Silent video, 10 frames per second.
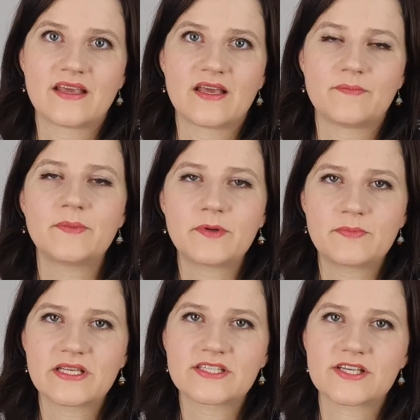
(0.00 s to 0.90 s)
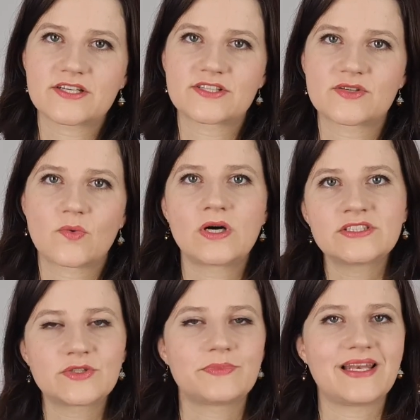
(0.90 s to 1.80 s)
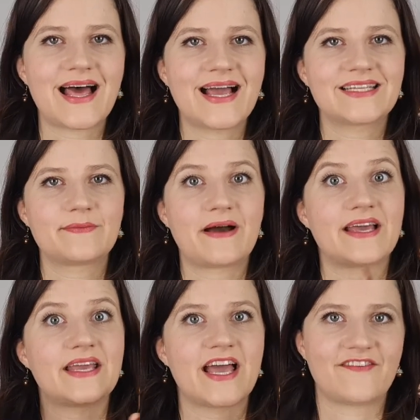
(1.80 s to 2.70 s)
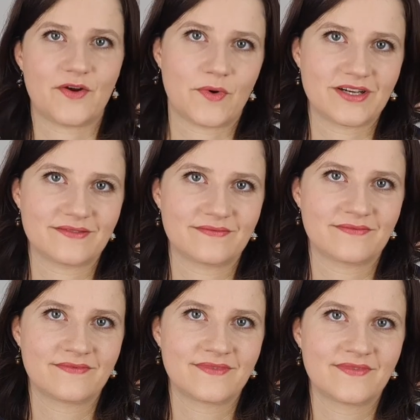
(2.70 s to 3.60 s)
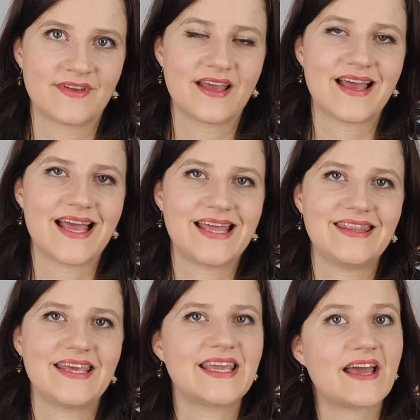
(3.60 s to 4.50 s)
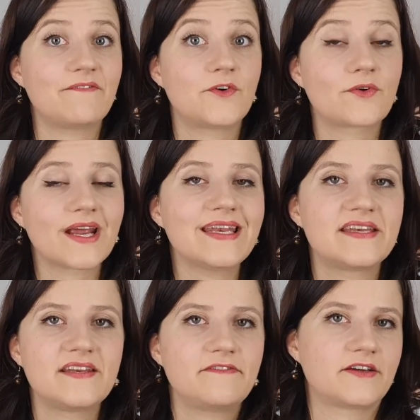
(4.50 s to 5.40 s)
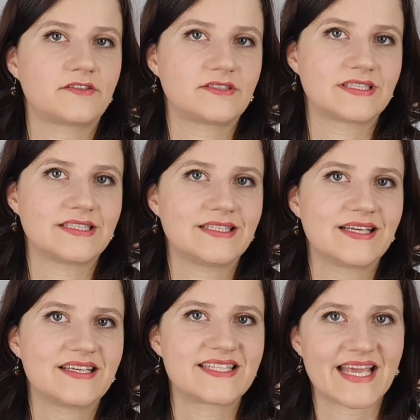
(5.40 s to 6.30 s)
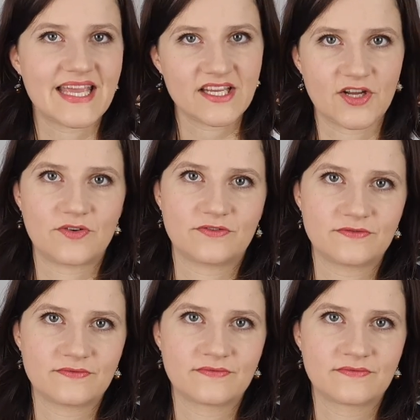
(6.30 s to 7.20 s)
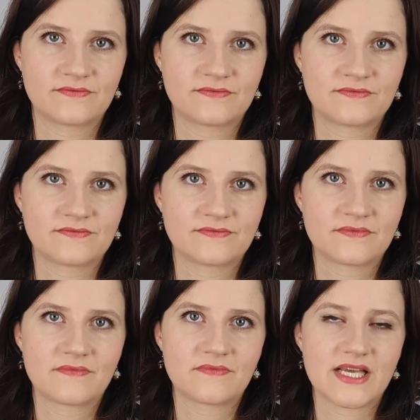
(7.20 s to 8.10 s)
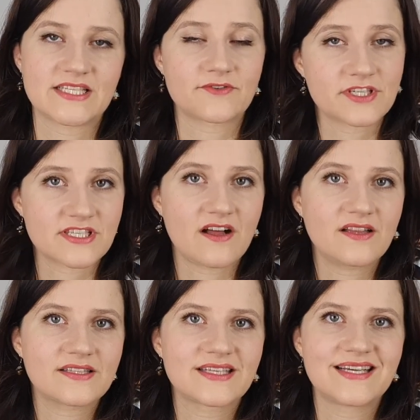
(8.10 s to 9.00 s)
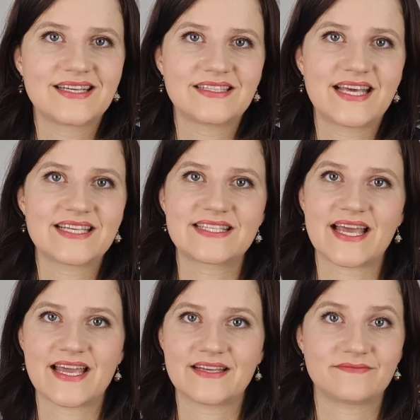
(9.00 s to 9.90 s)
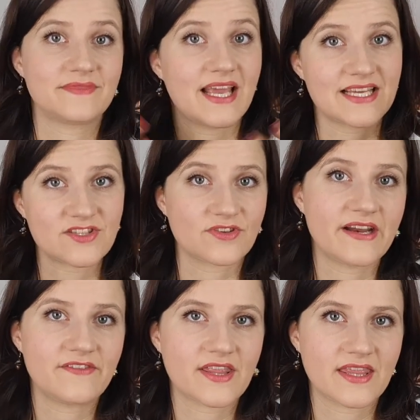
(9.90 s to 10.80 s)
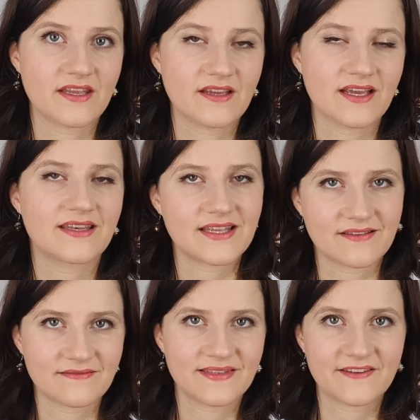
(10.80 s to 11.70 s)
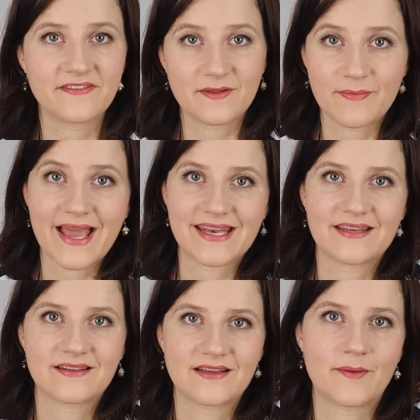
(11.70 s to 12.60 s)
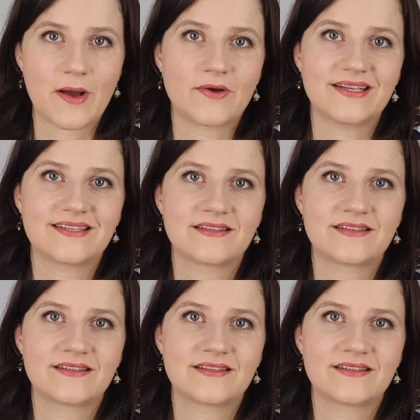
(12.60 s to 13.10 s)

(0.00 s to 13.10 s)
People pleasers want to be liked by everyone, and they have great difficulty saying no. As a result, they say yes to everything and then they feel bad about it,